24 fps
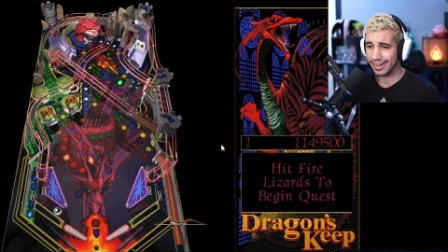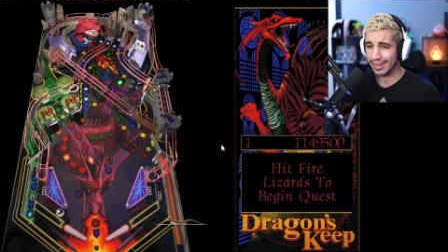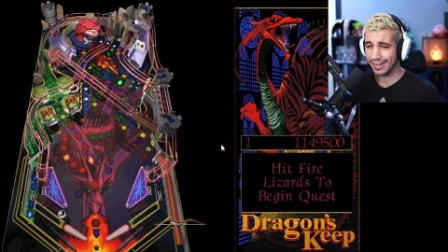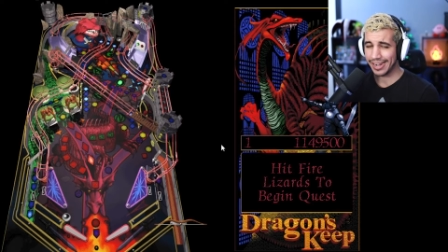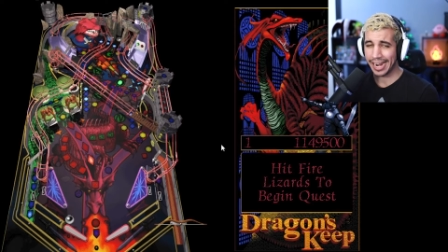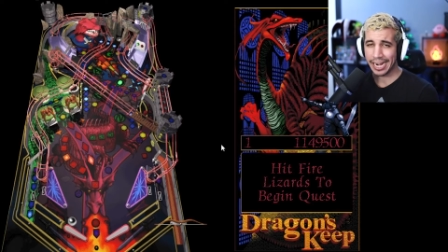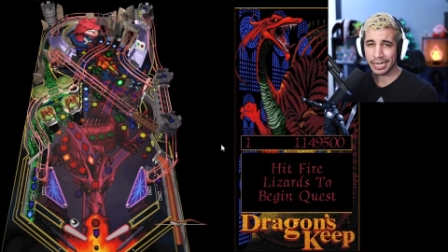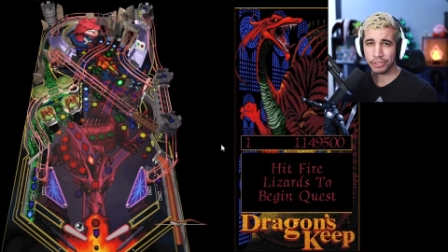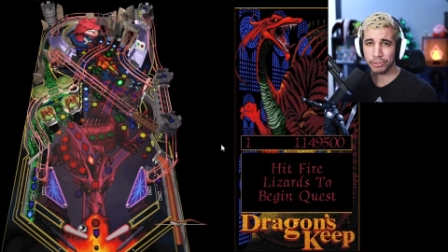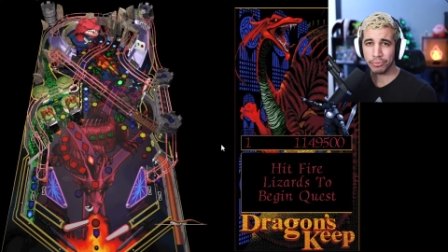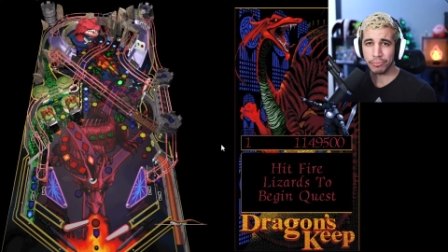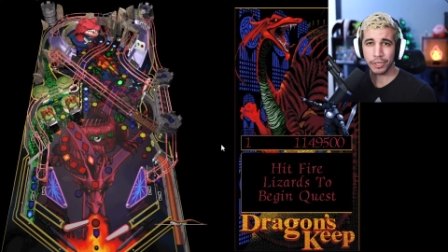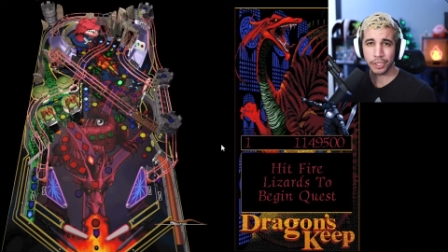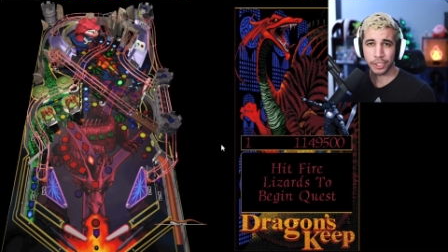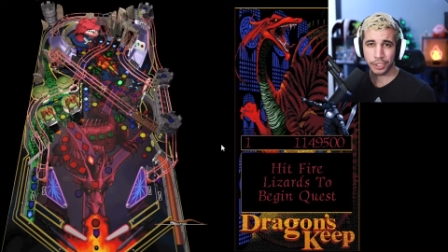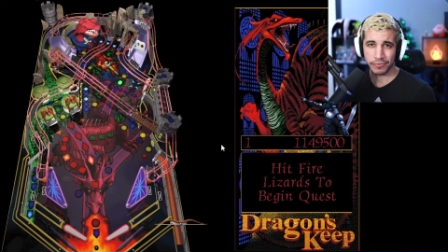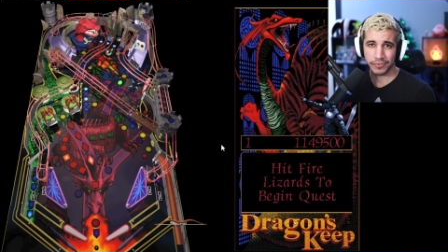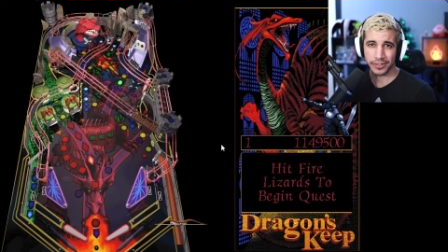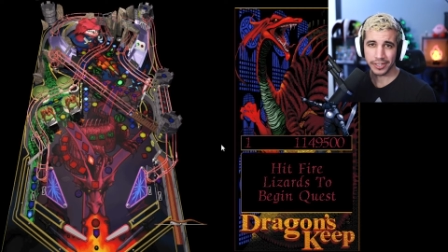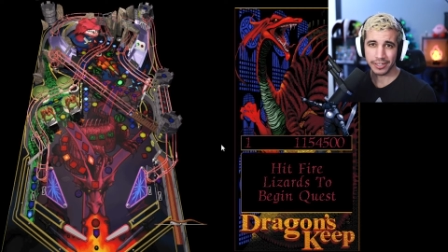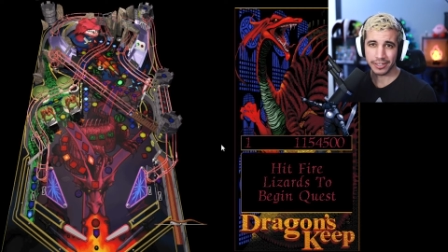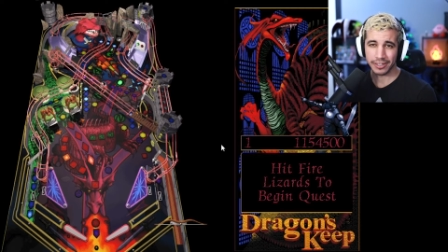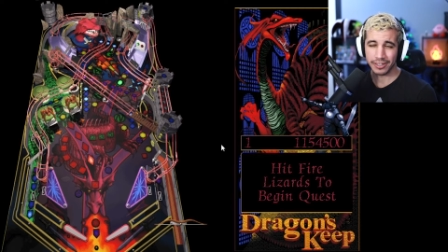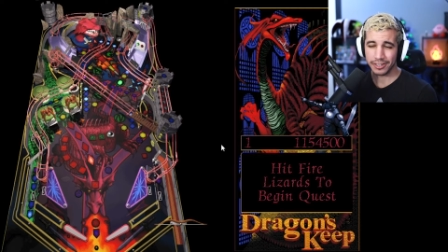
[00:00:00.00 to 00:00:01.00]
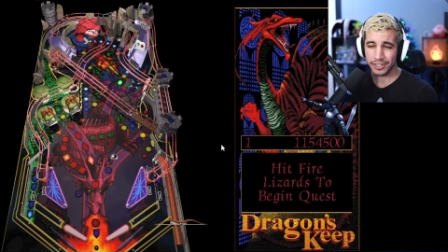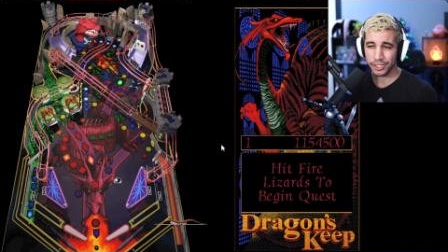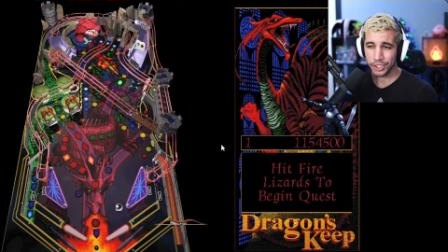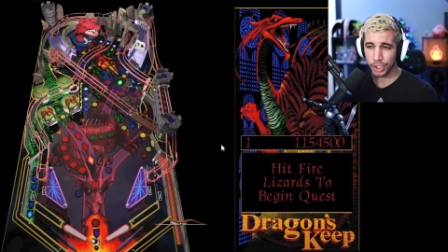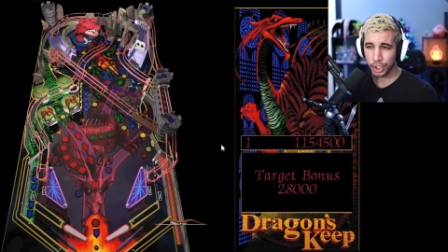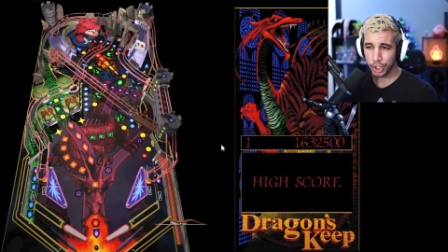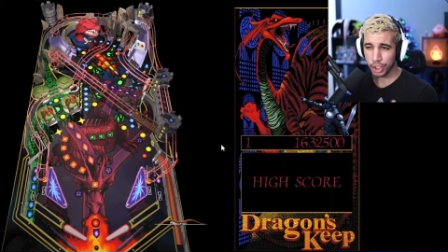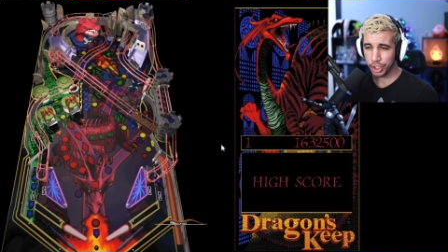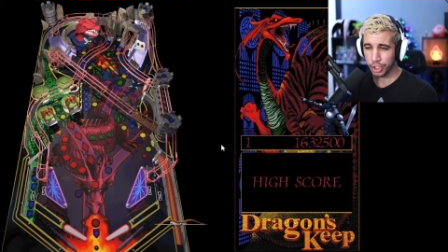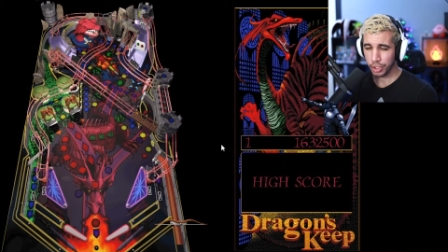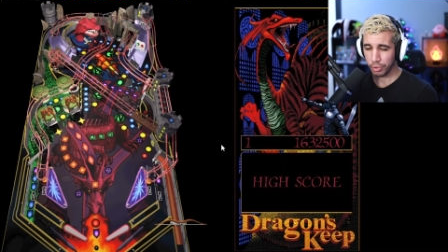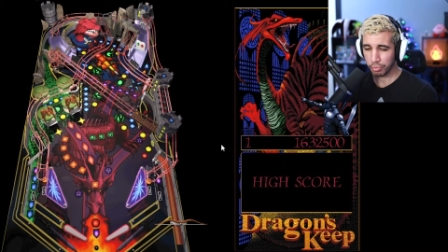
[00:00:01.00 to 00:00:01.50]
not too much of it,
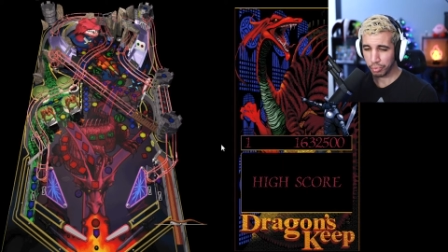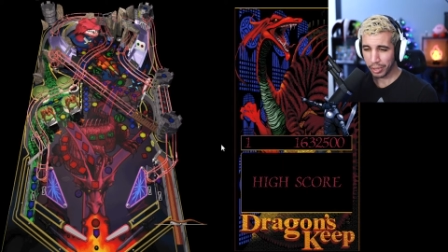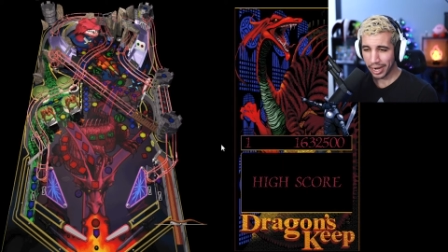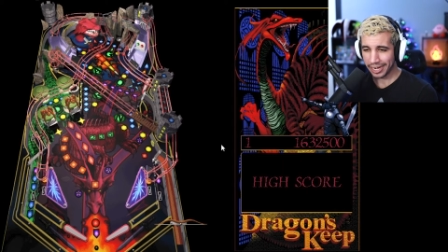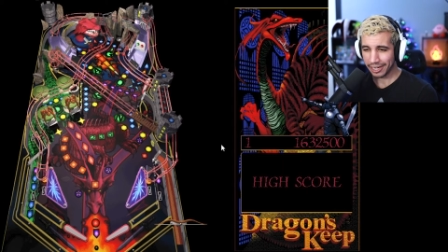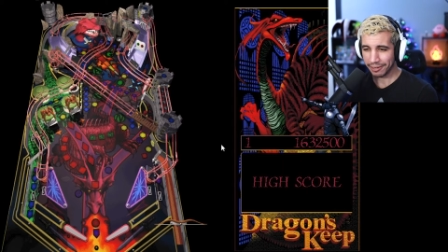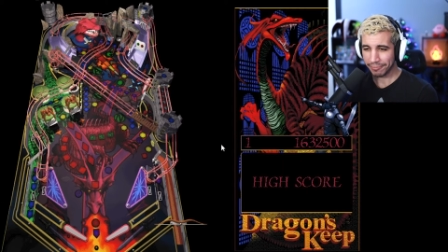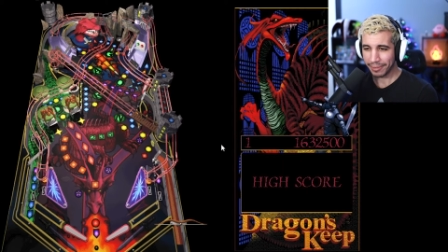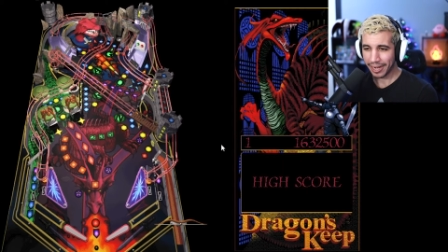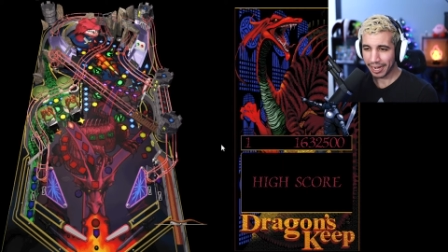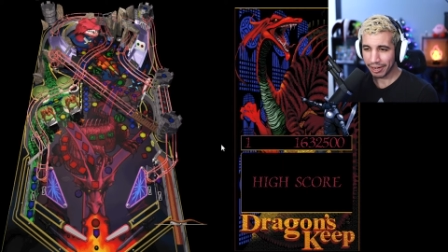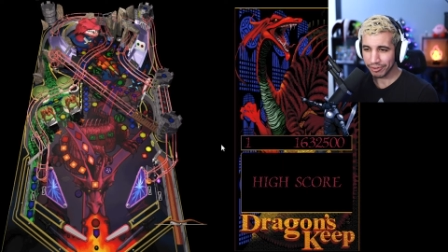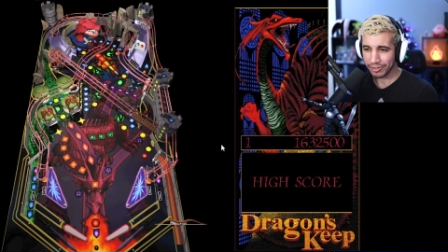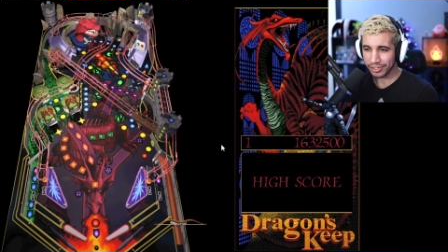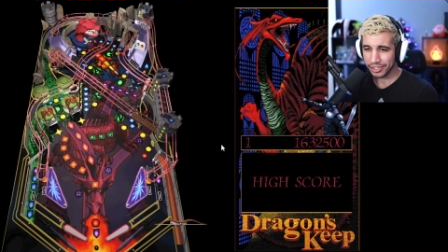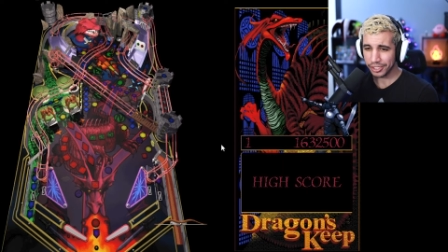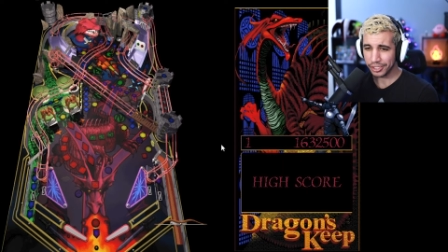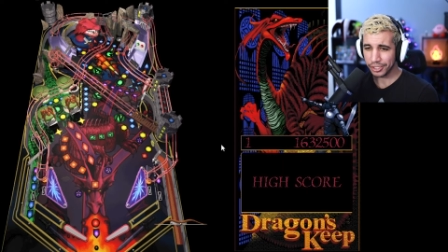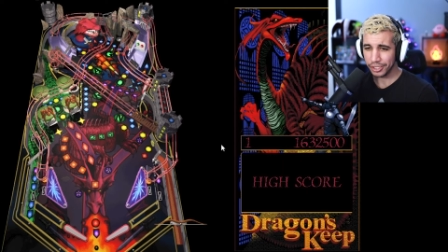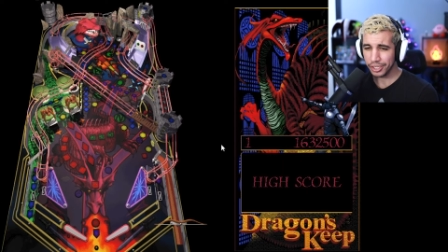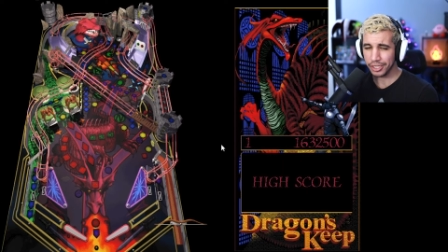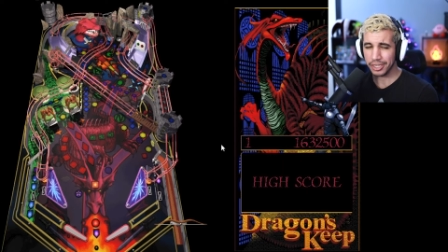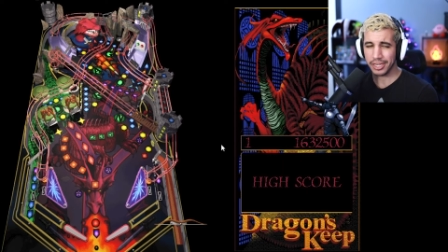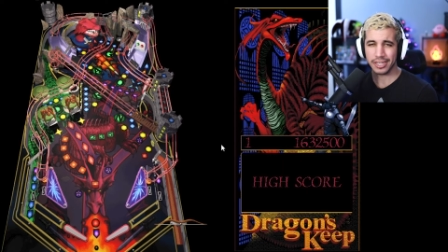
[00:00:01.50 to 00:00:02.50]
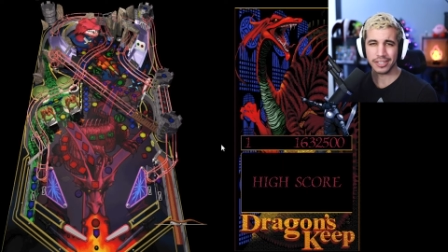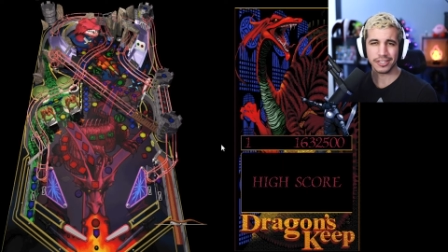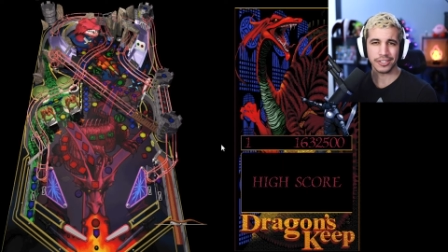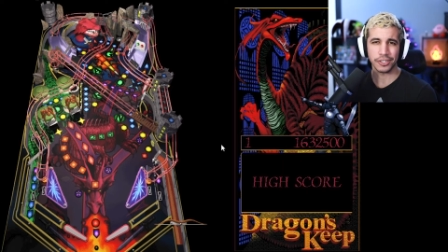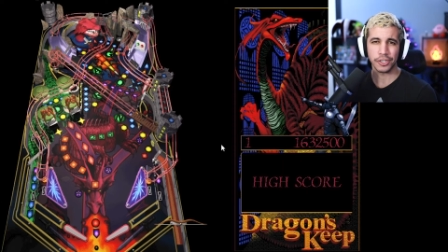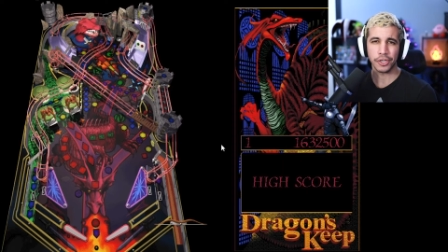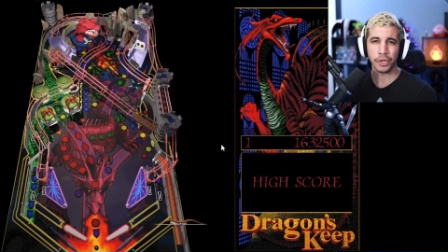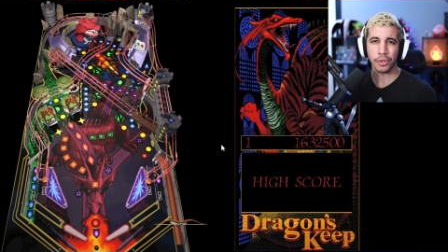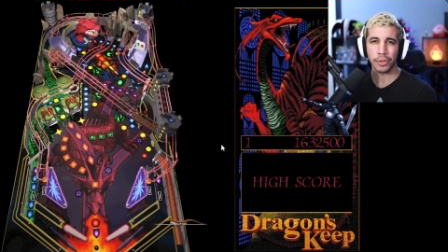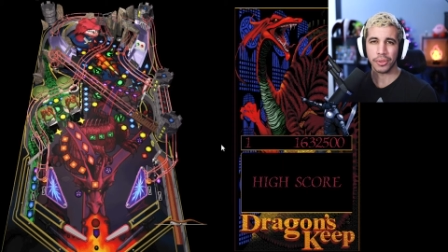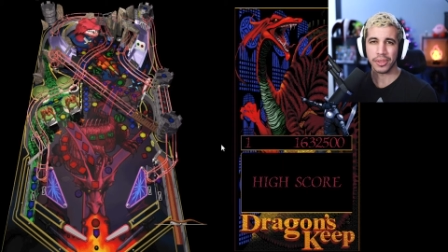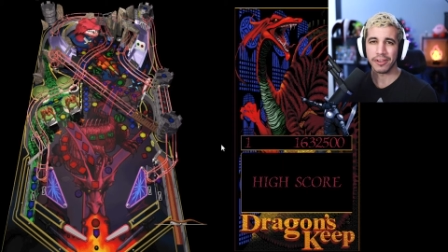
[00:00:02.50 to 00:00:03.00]
just the right amount, is a
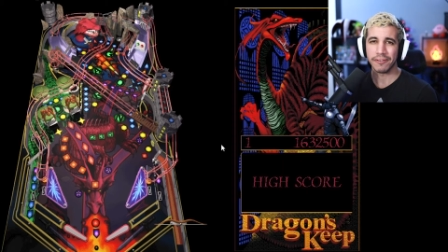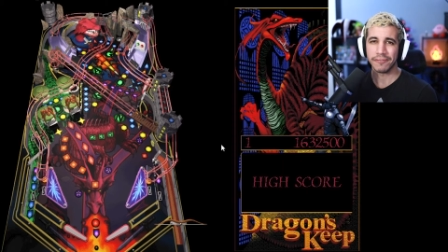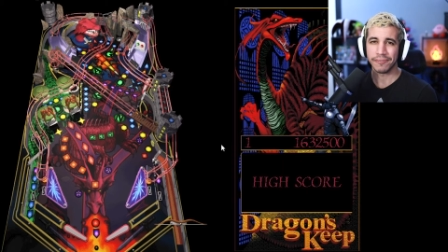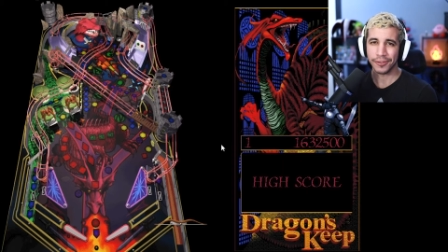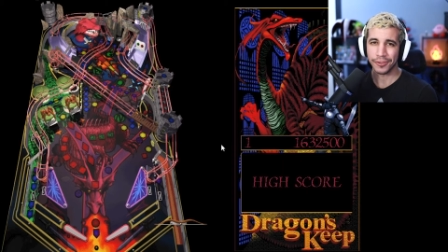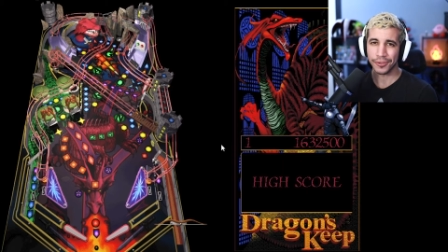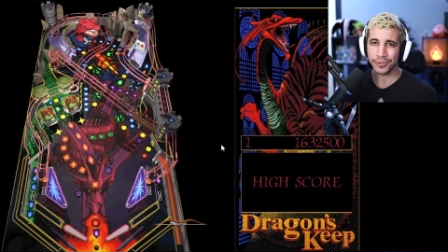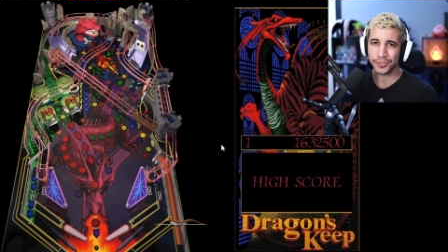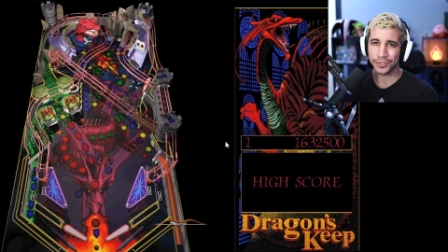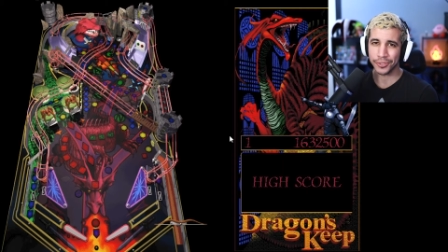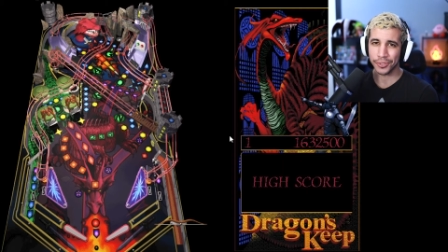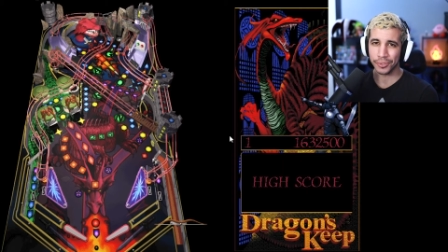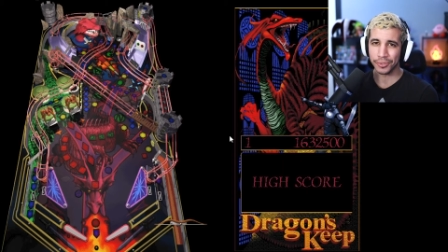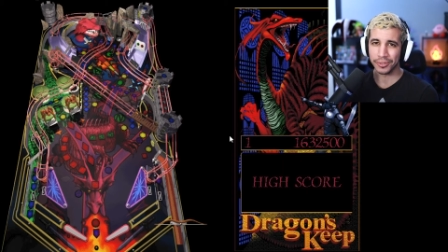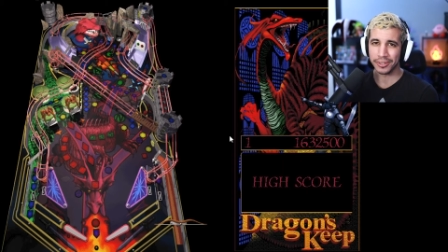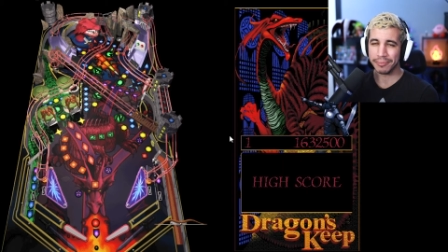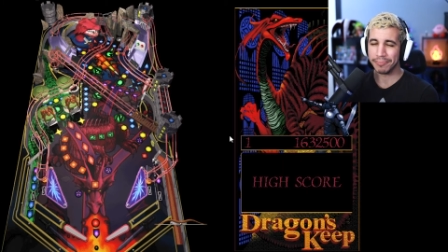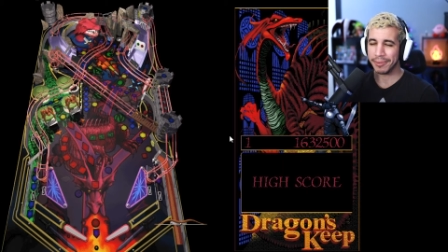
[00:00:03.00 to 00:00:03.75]
good thing for the soul.